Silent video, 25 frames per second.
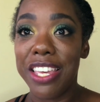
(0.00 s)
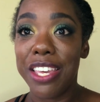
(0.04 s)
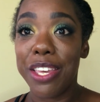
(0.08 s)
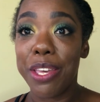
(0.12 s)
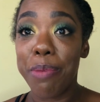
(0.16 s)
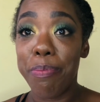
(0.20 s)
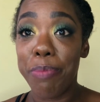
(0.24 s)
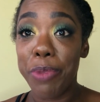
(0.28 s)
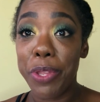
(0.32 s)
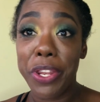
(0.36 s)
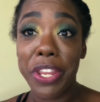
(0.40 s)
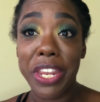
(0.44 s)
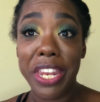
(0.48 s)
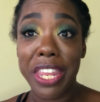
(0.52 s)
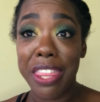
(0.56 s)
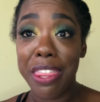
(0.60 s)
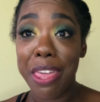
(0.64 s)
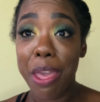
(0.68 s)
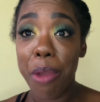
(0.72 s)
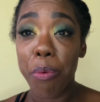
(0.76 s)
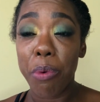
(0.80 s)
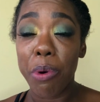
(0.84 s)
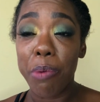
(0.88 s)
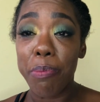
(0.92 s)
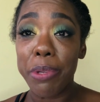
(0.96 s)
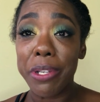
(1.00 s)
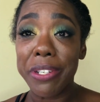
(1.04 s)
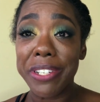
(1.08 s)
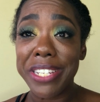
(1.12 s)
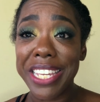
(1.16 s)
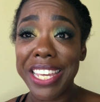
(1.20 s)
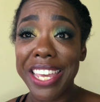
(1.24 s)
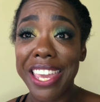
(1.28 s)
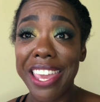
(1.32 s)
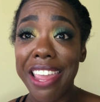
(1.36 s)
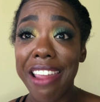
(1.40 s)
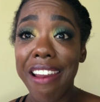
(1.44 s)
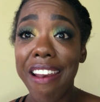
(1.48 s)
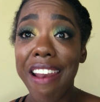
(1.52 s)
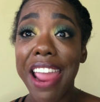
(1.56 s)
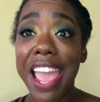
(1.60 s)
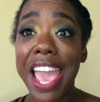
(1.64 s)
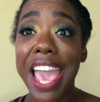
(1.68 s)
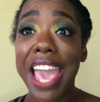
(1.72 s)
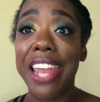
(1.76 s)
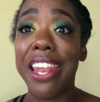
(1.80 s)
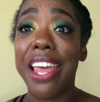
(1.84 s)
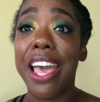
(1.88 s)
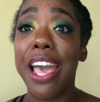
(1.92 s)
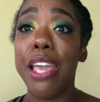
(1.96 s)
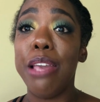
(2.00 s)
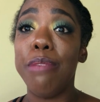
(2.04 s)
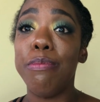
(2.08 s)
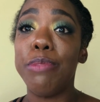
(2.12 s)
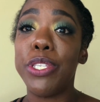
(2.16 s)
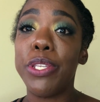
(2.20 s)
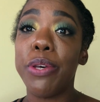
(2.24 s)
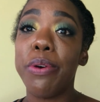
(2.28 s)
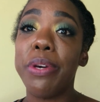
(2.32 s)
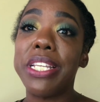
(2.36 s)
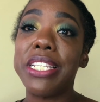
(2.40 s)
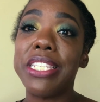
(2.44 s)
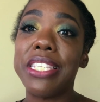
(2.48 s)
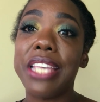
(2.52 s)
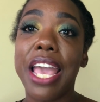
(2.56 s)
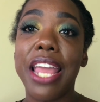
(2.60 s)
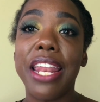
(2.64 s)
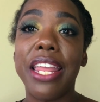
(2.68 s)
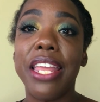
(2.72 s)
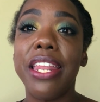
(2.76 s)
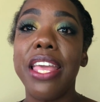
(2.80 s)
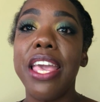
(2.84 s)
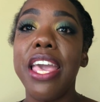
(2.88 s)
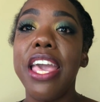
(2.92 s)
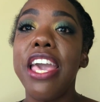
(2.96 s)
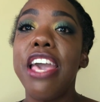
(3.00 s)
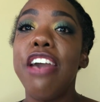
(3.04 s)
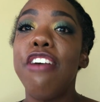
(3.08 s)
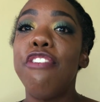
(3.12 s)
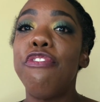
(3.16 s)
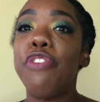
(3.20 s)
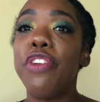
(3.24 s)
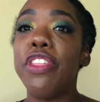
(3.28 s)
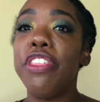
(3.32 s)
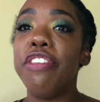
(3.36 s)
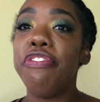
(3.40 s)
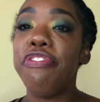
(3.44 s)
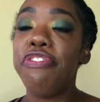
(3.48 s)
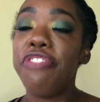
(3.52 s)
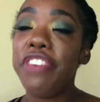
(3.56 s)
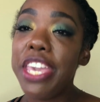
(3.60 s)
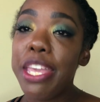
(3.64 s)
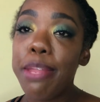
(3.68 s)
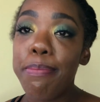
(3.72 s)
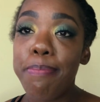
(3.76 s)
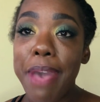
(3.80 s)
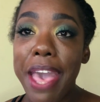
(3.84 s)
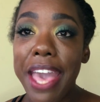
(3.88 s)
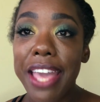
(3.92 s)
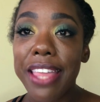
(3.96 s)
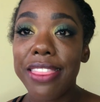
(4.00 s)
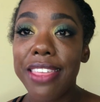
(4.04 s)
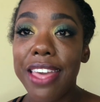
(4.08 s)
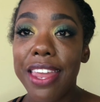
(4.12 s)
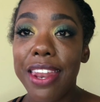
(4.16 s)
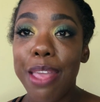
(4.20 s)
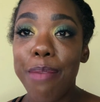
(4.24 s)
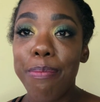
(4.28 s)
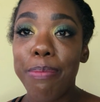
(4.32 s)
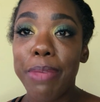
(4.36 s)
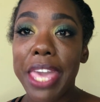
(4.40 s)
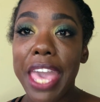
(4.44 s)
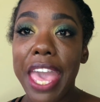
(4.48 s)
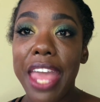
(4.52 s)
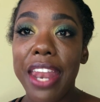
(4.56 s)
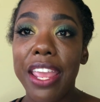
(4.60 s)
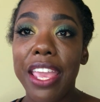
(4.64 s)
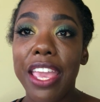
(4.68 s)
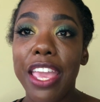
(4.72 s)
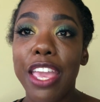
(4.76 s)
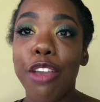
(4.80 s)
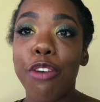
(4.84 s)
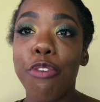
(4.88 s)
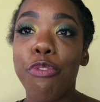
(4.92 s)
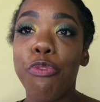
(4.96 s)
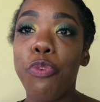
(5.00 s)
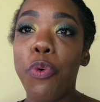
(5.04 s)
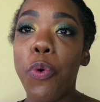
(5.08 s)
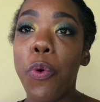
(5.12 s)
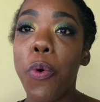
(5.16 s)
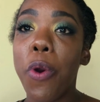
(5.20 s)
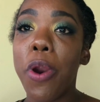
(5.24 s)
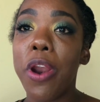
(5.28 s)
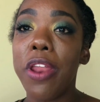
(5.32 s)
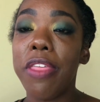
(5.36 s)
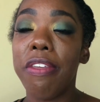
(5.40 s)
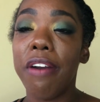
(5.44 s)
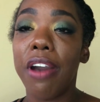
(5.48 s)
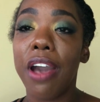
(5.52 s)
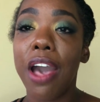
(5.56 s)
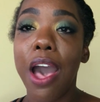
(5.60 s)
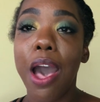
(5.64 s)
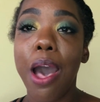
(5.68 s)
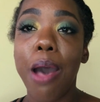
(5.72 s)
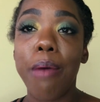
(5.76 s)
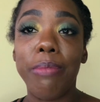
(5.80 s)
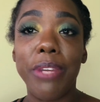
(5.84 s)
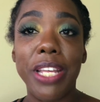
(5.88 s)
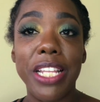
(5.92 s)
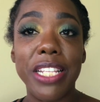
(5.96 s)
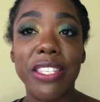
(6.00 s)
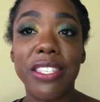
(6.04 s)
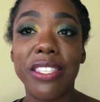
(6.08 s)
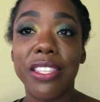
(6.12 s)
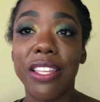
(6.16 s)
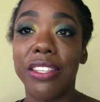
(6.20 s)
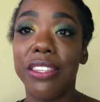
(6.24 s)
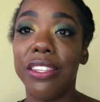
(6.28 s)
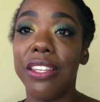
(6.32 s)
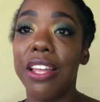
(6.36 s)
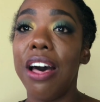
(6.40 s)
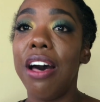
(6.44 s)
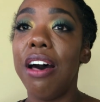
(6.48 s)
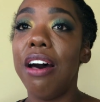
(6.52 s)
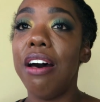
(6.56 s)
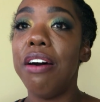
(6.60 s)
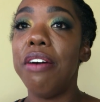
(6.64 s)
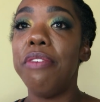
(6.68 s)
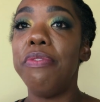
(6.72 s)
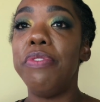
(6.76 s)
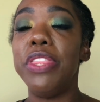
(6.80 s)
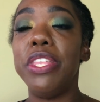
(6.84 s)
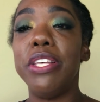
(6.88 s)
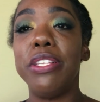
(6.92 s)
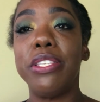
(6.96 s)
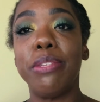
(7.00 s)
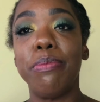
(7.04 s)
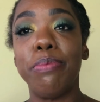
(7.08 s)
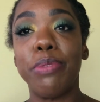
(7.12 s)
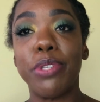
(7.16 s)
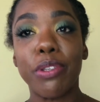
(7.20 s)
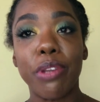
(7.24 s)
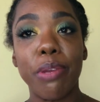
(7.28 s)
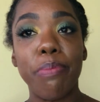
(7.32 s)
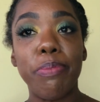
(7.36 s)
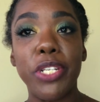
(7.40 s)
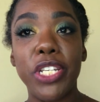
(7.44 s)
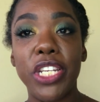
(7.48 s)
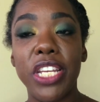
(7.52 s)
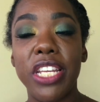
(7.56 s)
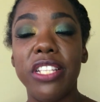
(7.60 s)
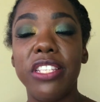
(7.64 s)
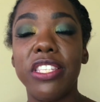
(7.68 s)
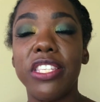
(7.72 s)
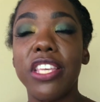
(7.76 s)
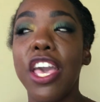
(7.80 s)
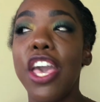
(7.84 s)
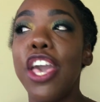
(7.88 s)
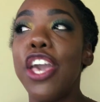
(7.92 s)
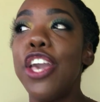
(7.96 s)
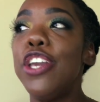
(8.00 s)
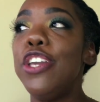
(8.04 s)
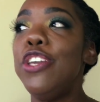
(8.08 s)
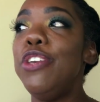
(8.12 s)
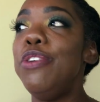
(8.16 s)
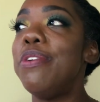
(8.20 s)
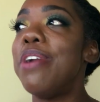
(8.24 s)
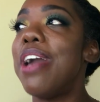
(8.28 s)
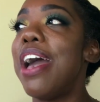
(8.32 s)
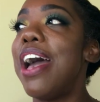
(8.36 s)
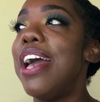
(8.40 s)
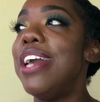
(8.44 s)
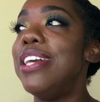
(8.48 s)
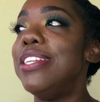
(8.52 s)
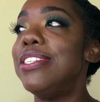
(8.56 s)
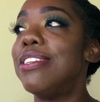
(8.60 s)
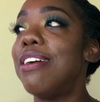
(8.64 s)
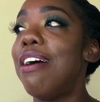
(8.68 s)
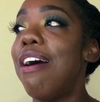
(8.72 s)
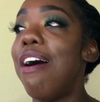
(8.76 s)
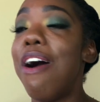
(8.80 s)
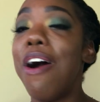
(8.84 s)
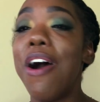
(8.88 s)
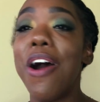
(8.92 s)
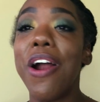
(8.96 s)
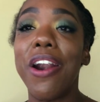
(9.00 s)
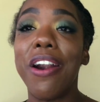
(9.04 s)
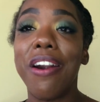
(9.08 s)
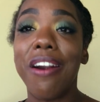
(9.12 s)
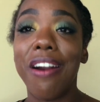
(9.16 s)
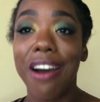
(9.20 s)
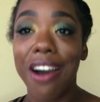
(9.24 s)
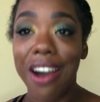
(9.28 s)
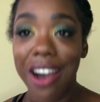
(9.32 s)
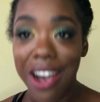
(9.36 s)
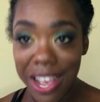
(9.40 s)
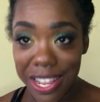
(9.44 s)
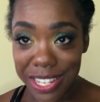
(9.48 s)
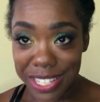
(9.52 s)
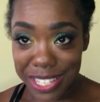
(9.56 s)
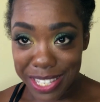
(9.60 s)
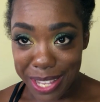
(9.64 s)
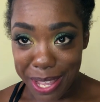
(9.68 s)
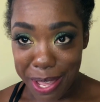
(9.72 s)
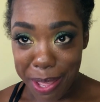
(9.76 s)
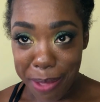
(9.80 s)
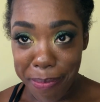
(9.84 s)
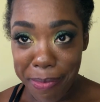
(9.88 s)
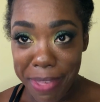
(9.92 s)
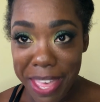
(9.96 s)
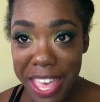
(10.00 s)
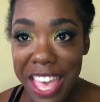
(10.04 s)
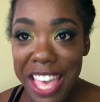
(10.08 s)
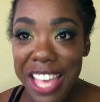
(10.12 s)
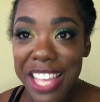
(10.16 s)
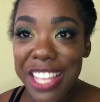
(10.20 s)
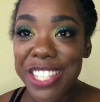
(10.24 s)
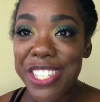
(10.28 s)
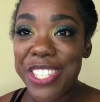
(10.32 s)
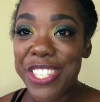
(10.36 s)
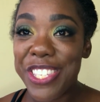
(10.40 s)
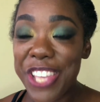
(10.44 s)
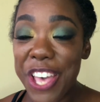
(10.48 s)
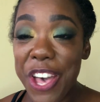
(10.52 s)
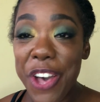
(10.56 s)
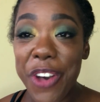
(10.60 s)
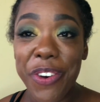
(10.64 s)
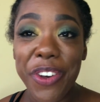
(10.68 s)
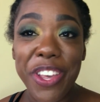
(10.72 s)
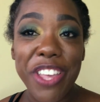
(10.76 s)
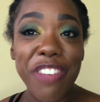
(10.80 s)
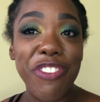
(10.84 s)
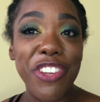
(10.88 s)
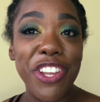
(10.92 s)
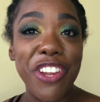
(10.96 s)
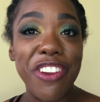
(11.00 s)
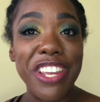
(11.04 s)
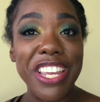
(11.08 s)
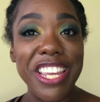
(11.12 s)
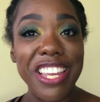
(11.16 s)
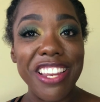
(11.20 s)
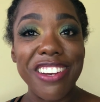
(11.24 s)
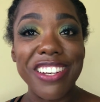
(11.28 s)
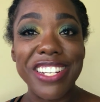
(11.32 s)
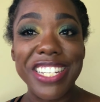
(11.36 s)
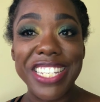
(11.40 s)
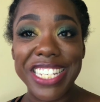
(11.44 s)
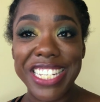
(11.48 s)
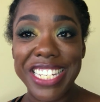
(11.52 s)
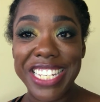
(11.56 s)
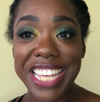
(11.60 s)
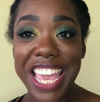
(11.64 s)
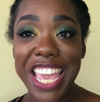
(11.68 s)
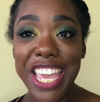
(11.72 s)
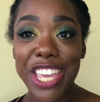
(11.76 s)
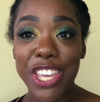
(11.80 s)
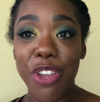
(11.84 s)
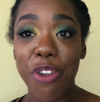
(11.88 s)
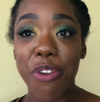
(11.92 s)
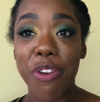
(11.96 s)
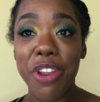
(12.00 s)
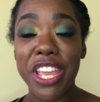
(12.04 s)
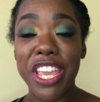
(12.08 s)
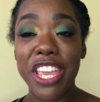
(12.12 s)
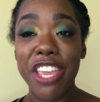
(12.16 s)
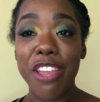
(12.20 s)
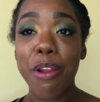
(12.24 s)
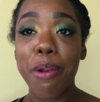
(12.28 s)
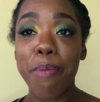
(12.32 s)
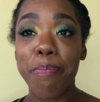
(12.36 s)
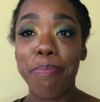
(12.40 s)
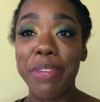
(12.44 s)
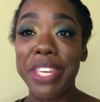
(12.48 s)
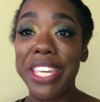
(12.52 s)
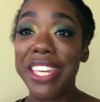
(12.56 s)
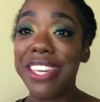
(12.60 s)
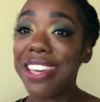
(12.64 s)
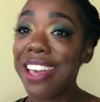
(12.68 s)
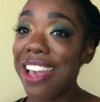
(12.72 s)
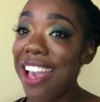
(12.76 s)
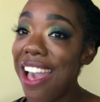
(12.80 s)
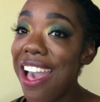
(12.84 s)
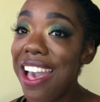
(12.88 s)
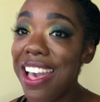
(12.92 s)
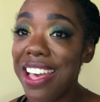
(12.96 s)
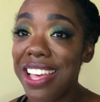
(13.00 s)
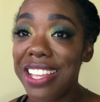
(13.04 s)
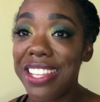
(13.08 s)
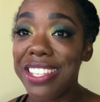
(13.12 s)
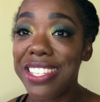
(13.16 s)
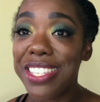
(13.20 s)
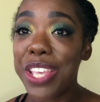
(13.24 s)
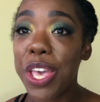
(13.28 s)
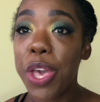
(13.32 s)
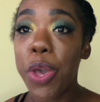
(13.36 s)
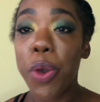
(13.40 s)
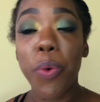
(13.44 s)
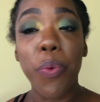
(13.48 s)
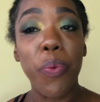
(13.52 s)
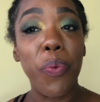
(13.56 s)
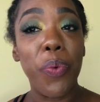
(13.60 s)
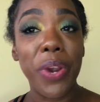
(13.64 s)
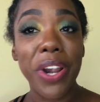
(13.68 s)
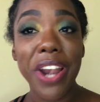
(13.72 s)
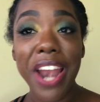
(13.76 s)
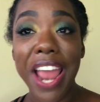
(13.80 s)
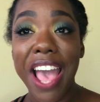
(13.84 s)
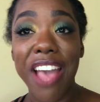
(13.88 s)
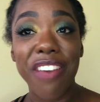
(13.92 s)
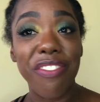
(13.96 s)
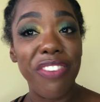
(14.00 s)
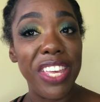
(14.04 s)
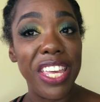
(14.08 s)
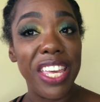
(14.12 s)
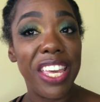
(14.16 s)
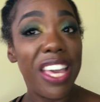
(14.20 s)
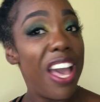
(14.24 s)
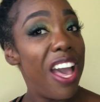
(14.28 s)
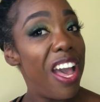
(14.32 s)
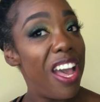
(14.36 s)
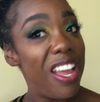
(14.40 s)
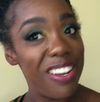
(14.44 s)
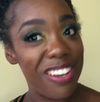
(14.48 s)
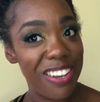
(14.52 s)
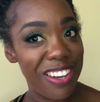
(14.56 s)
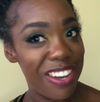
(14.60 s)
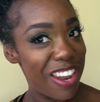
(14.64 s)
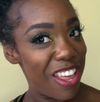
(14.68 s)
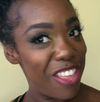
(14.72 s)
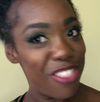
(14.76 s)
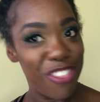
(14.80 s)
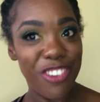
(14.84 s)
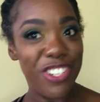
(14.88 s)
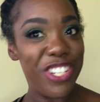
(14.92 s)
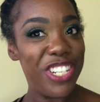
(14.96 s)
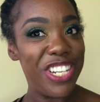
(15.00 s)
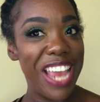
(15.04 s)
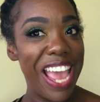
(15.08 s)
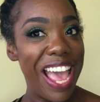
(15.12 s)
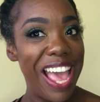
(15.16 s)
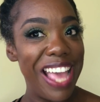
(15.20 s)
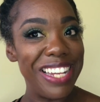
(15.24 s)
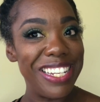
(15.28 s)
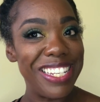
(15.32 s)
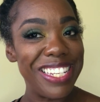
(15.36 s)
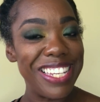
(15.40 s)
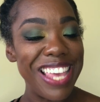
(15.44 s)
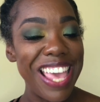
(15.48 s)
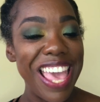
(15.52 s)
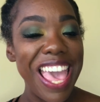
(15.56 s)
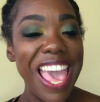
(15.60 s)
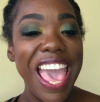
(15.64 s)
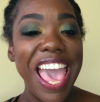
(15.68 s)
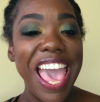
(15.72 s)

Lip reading: community that we're building here, and I am so excited for the feedback that I'm getting, for the comments, the love, the subscriptions. You guys are awesome. So if you're here today, you're here because we're having another chat.